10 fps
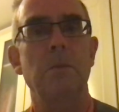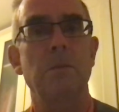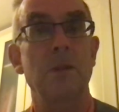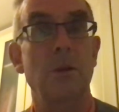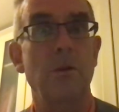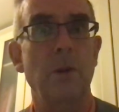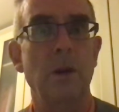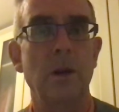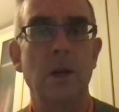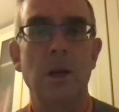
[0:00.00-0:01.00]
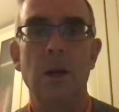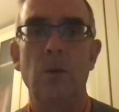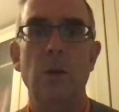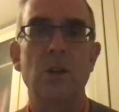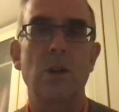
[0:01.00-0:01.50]
software,
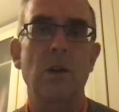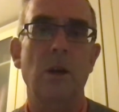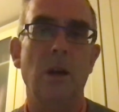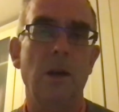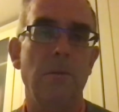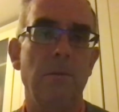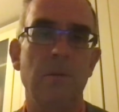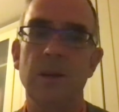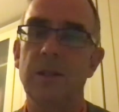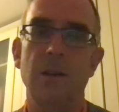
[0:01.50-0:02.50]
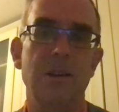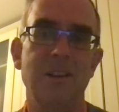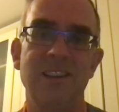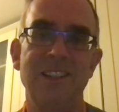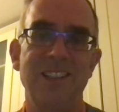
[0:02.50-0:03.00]
which is
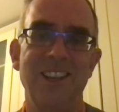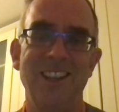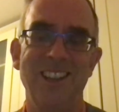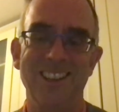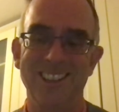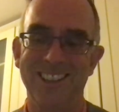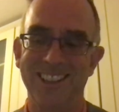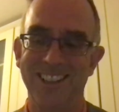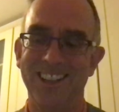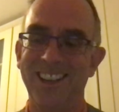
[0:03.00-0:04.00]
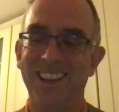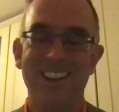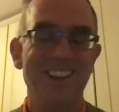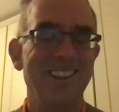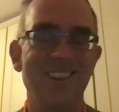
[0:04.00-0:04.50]
not easy.
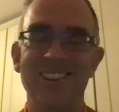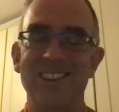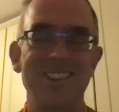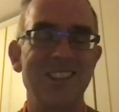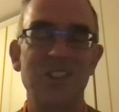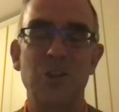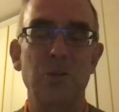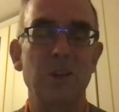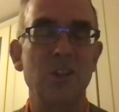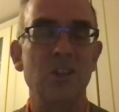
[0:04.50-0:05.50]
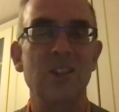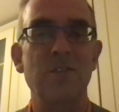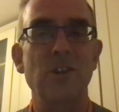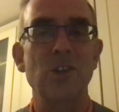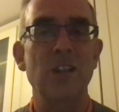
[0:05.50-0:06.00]
There's too much
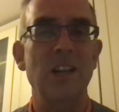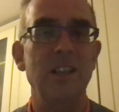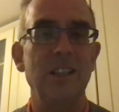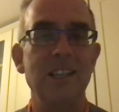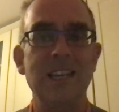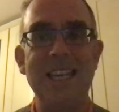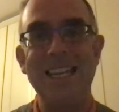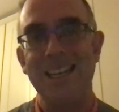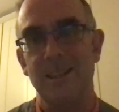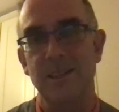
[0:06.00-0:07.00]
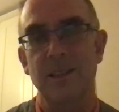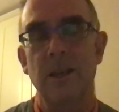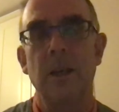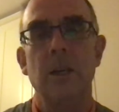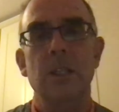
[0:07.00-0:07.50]
functionality in it.
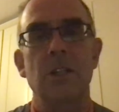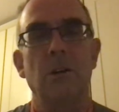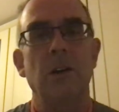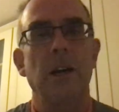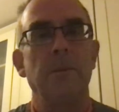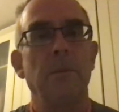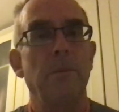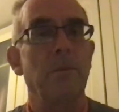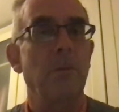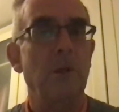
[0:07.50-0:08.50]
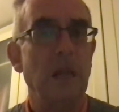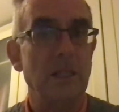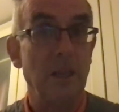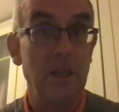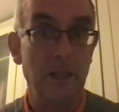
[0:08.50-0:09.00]
So, but
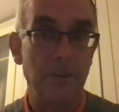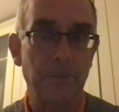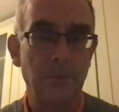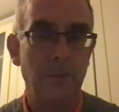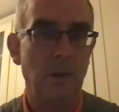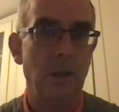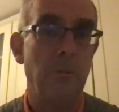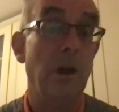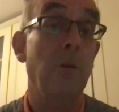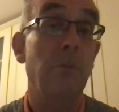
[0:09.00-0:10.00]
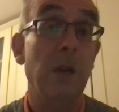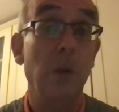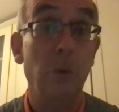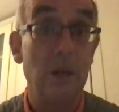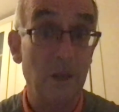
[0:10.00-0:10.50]
that's the idea. But I
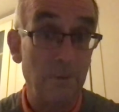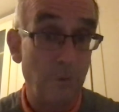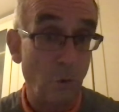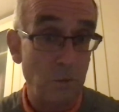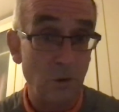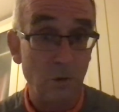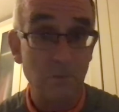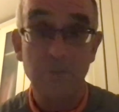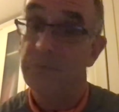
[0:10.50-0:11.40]
will inform you